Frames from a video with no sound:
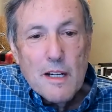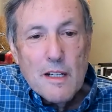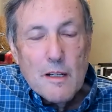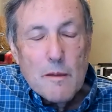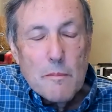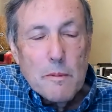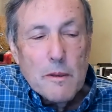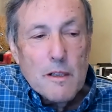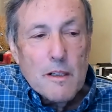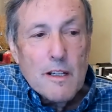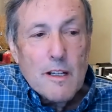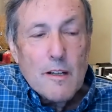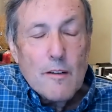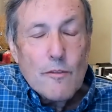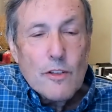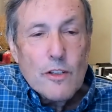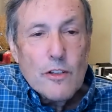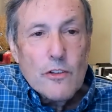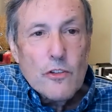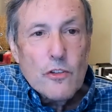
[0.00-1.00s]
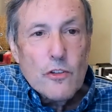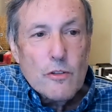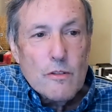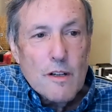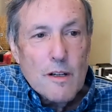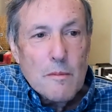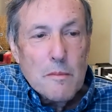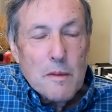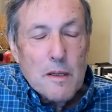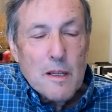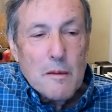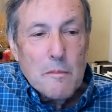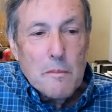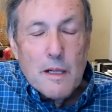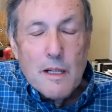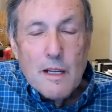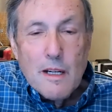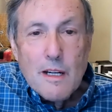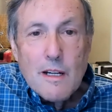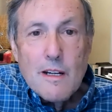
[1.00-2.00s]
and he believed in
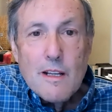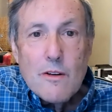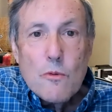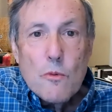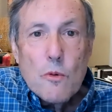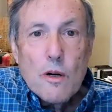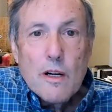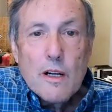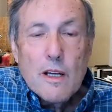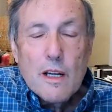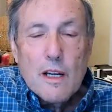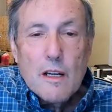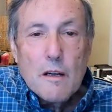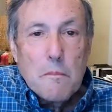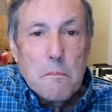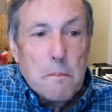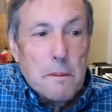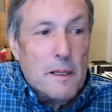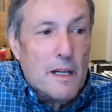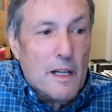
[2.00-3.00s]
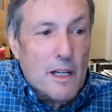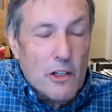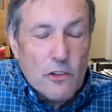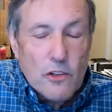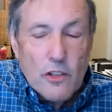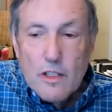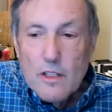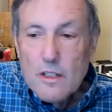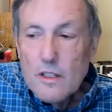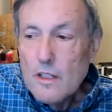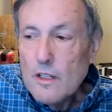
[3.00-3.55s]
streaming, but he didn't want to compete